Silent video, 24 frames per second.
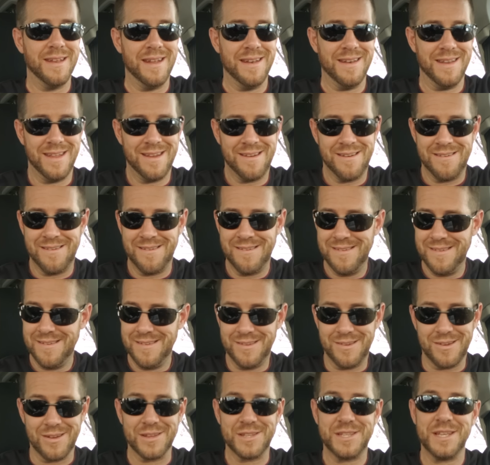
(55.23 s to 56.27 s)
And here,
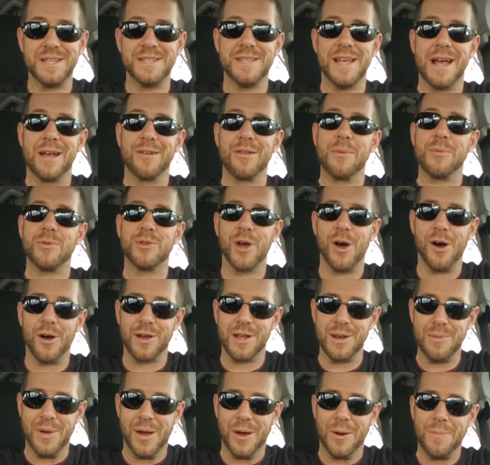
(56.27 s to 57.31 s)
you're going to see exactly what I'm
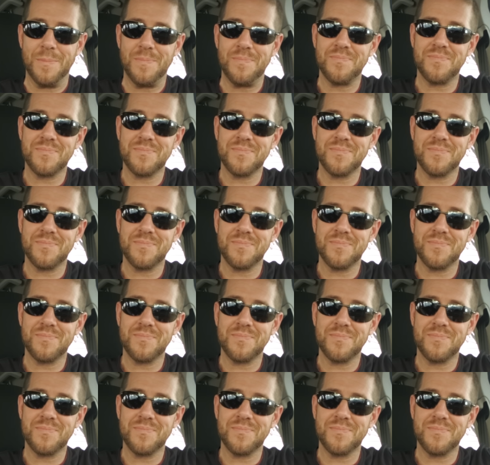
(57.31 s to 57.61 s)
talking about.